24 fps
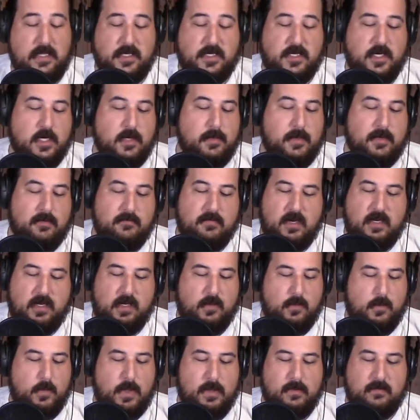tournament
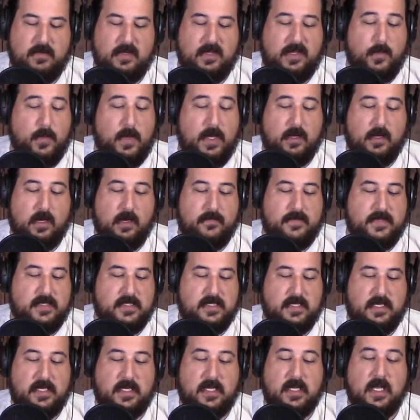went really well.
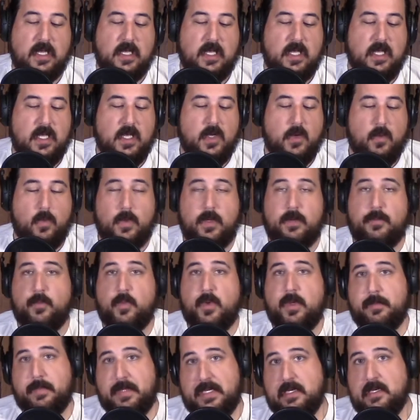Obviously, we
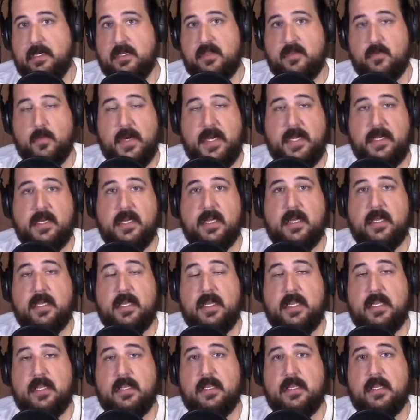beat Lithuania
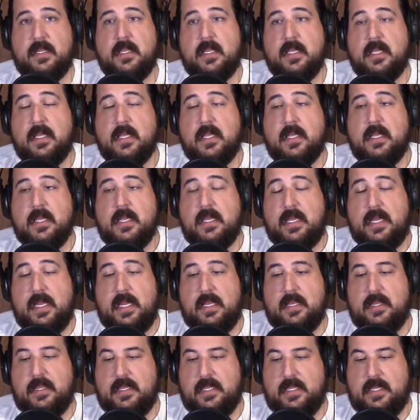in
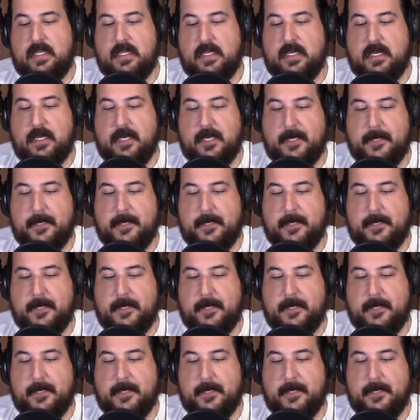the